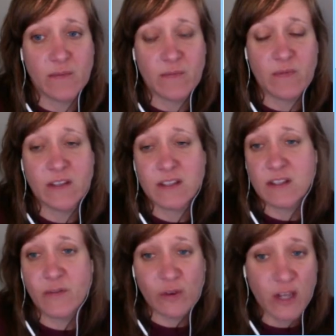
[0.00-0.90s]
this is
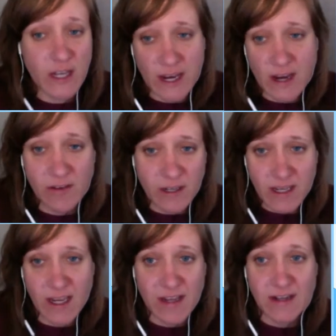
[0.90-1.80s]
a free account
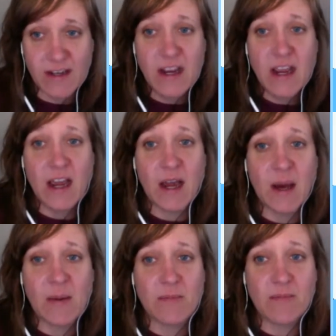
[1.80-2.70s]
again,
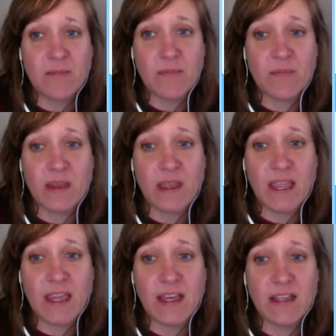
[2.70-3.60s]

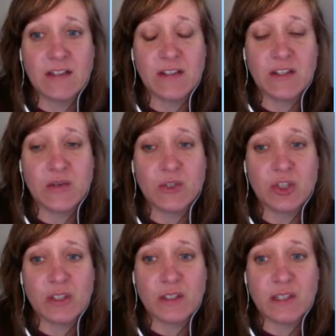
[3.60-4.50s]
and you would
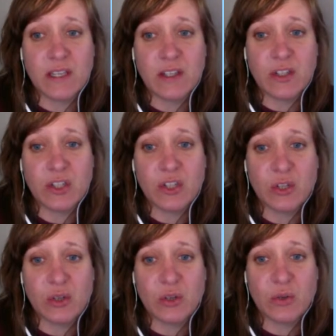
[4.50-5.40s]
just need
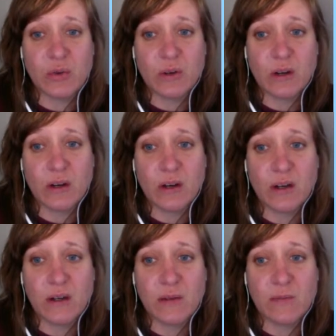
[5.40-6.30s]
to,
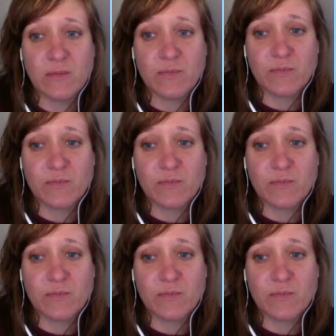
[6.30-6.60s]
I'm